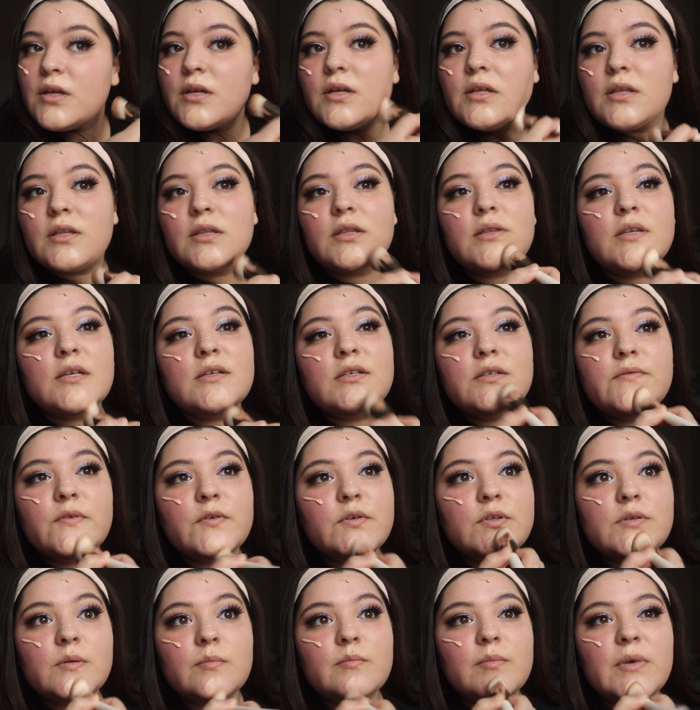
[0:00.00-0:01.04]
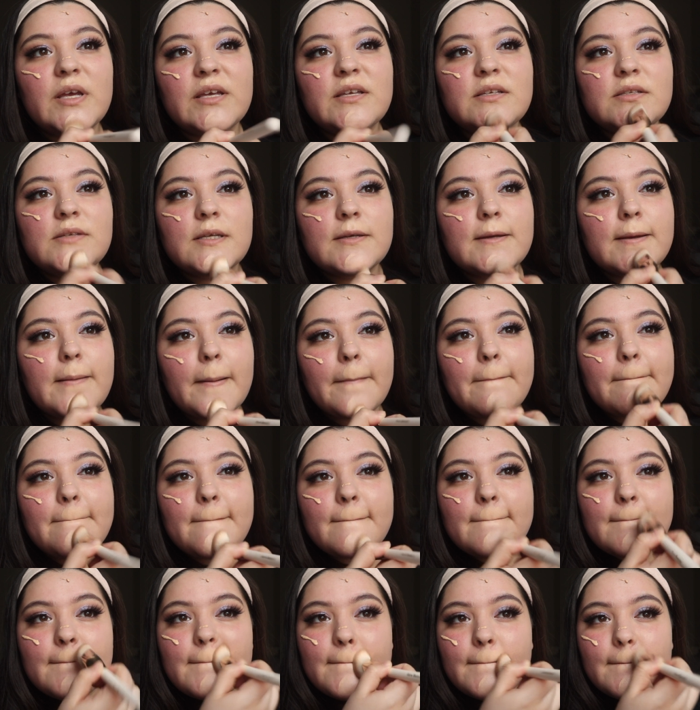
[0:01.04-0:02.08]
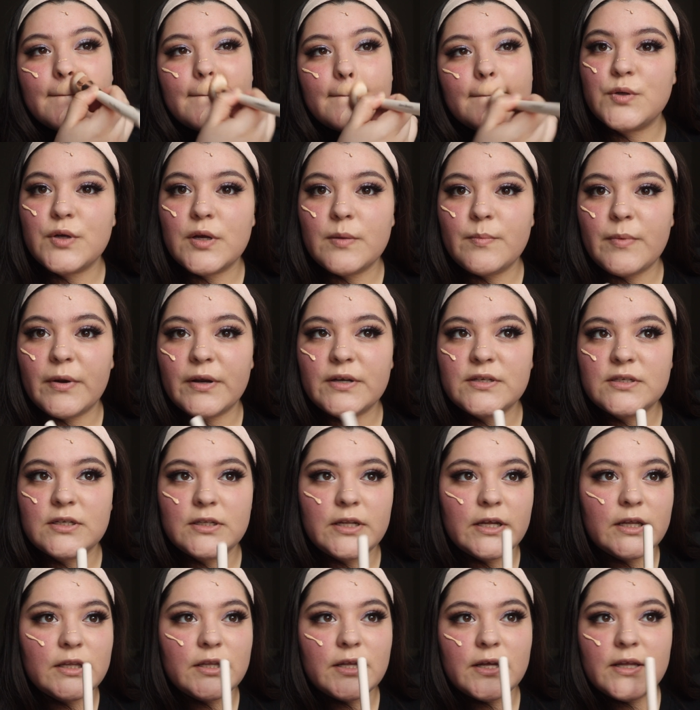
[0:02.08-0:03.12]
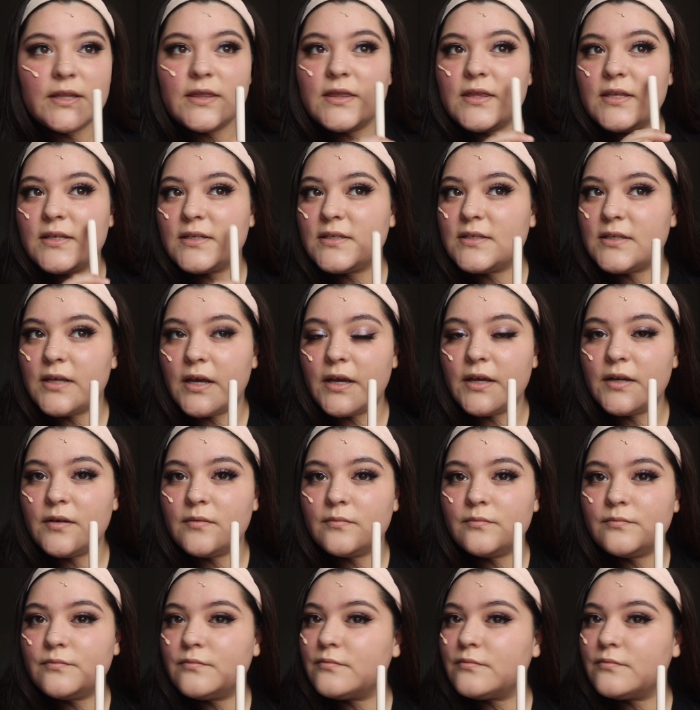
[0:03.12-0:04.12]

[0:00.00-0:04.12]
and this feels amazing. A comparison, like look at this side